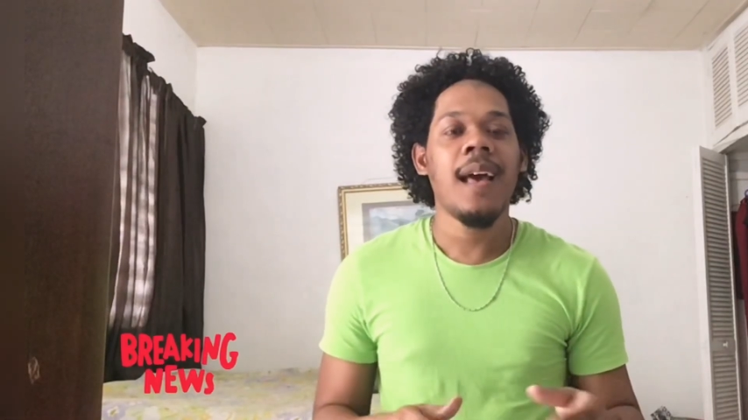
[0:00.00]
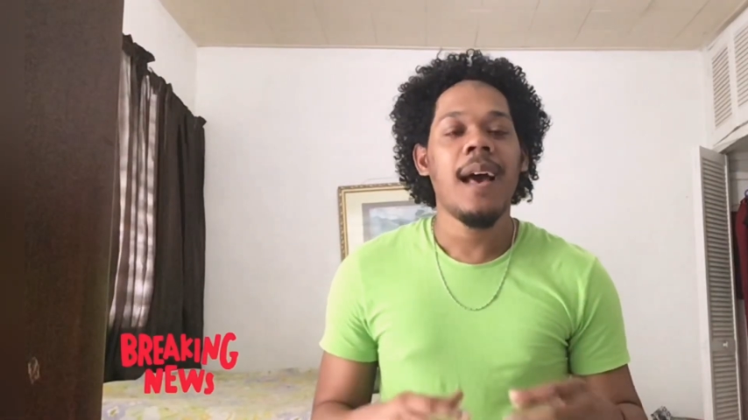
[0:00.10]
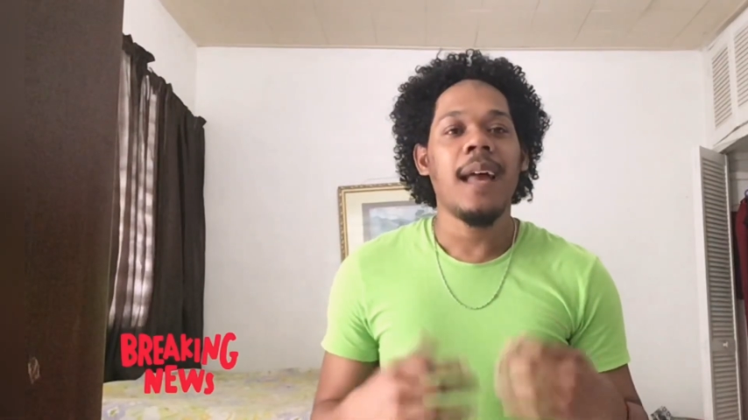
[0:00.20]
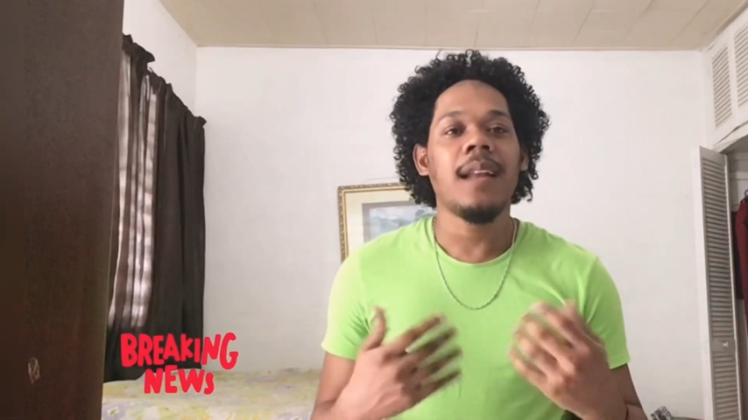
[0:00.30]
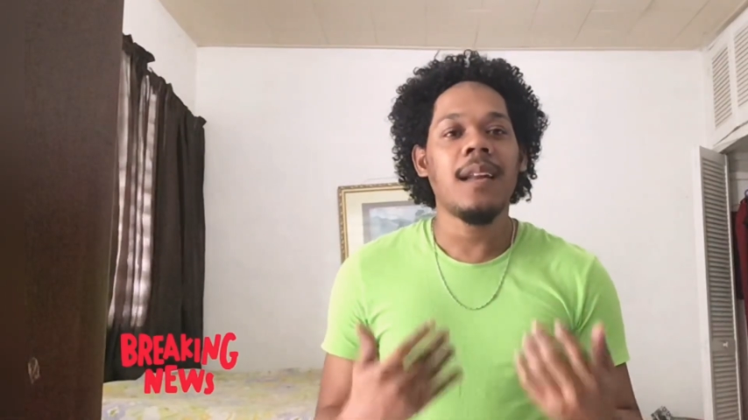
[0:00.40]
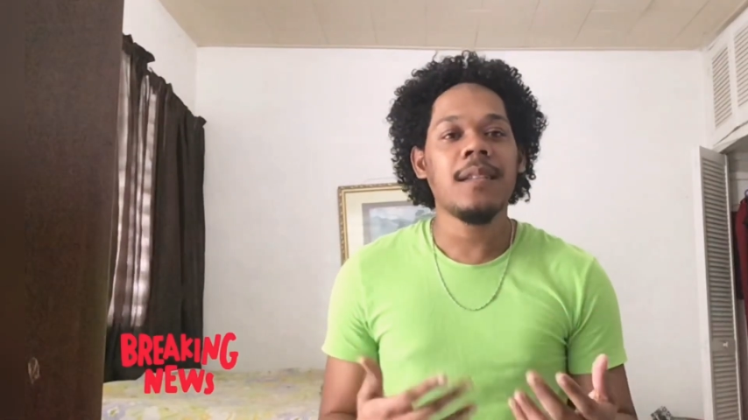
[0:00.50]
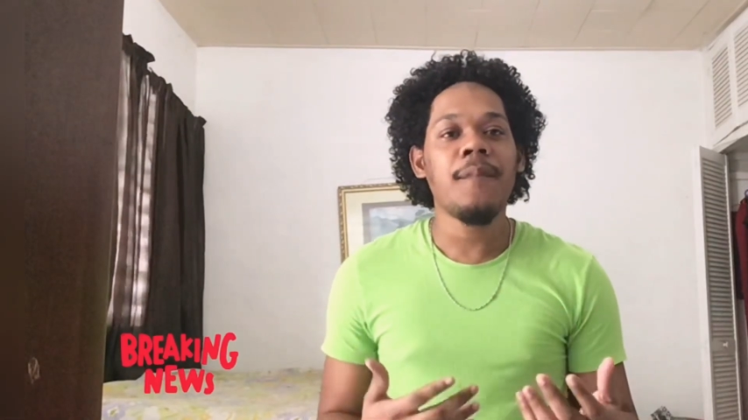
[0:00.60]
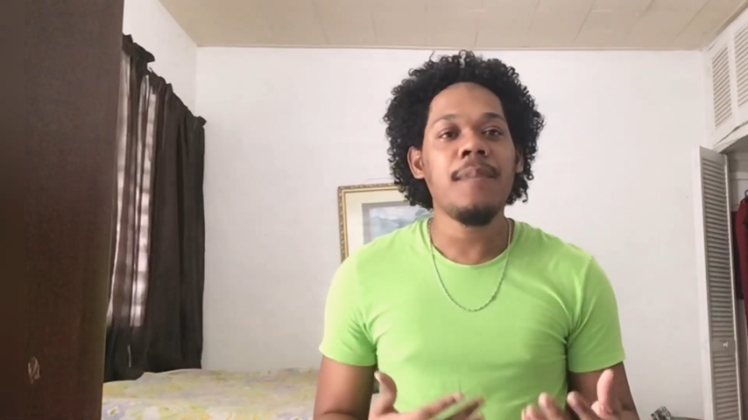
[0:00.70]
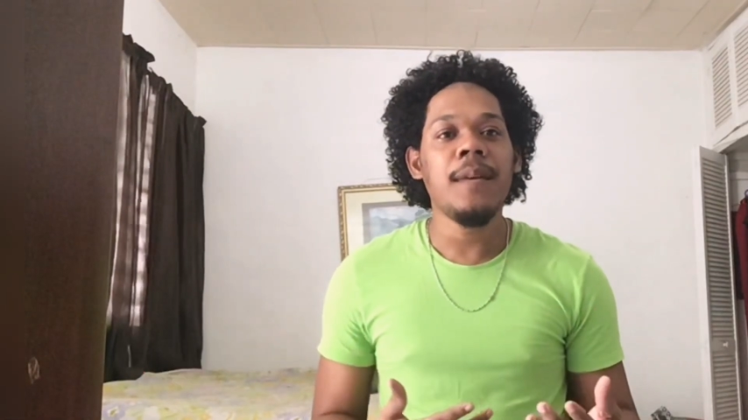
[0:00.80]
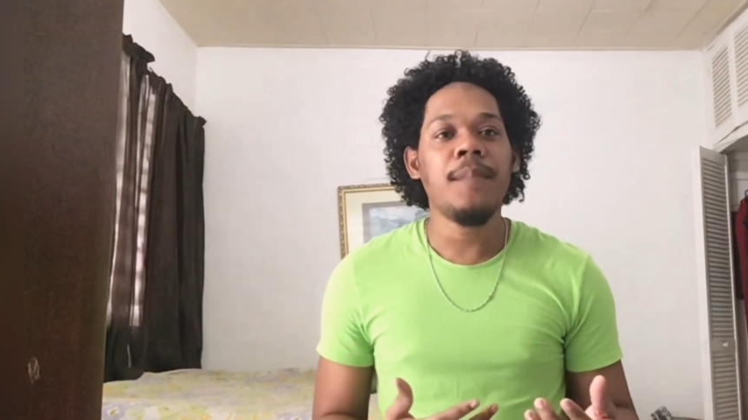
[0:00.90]
and a lot of
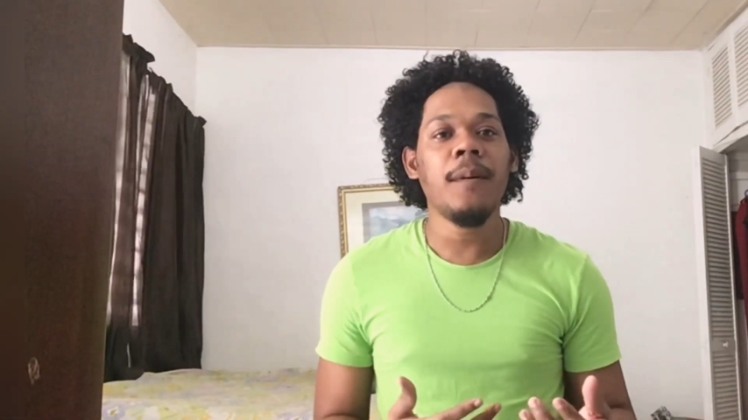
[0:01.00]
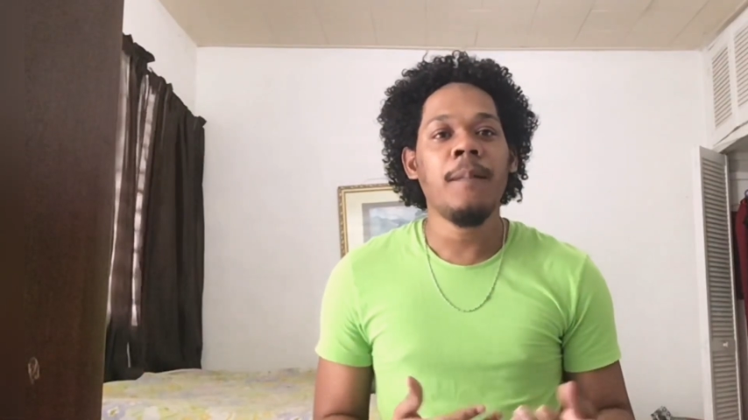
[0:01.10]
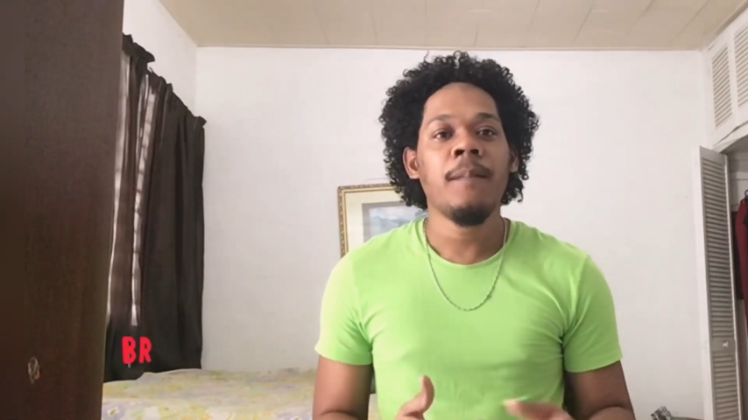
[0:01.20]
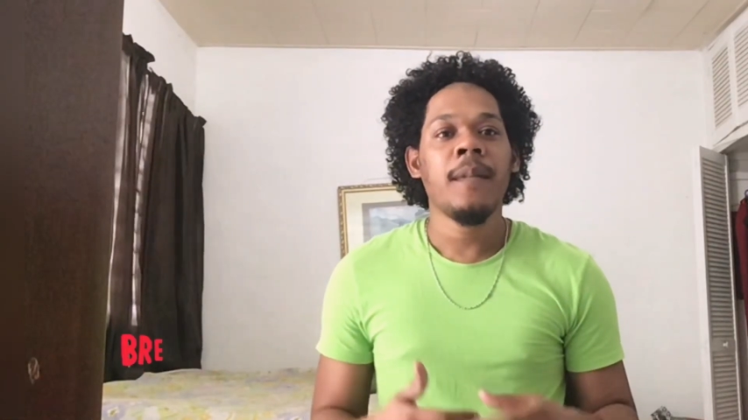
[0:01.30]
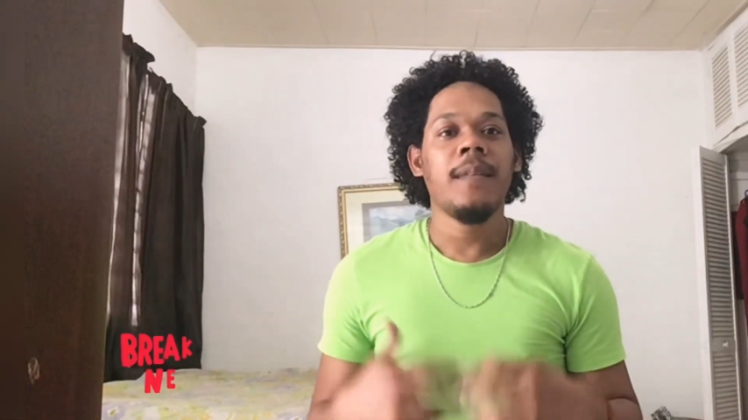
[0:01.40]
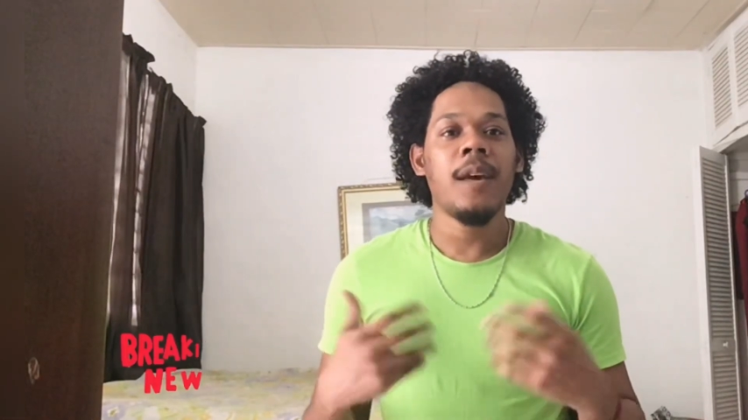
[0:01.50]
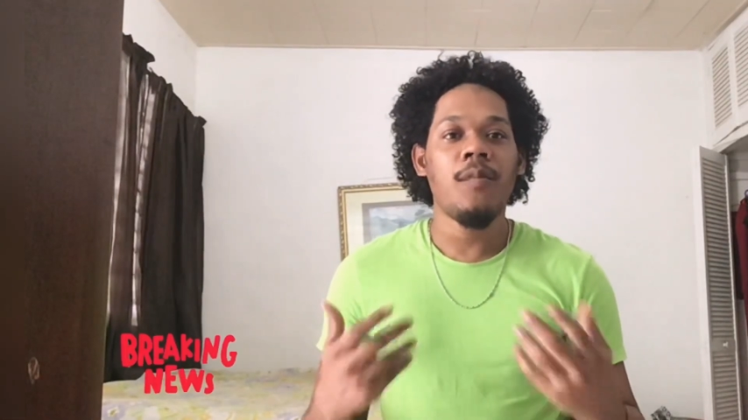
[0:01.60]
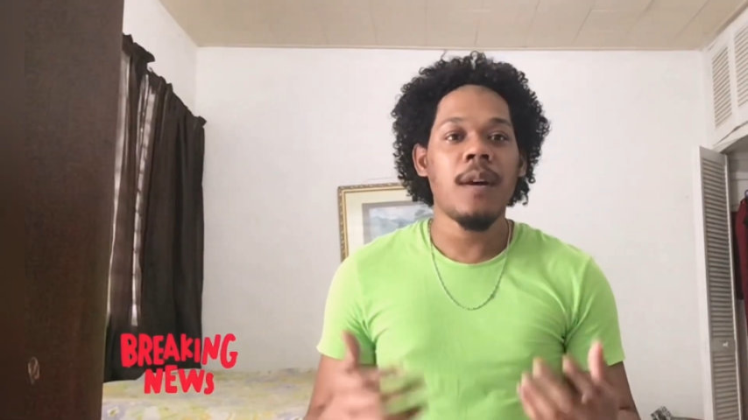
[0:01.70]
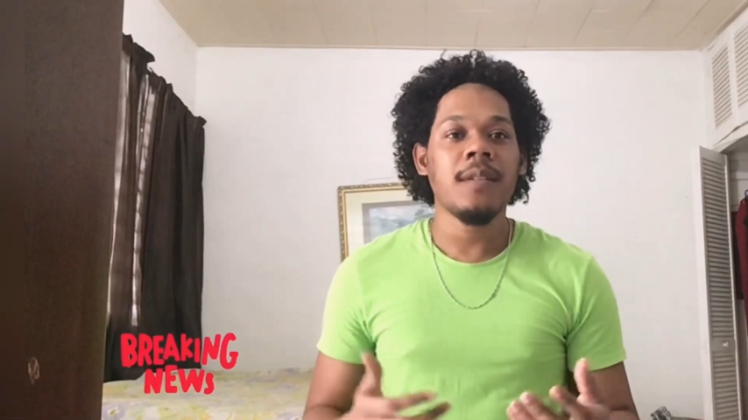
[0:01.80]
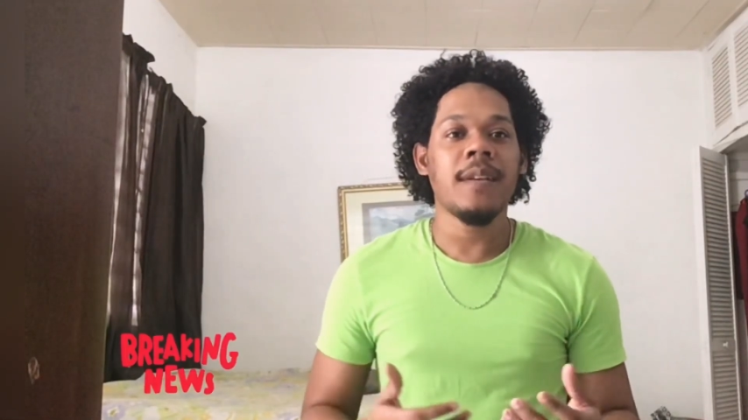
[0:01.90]
people, they want to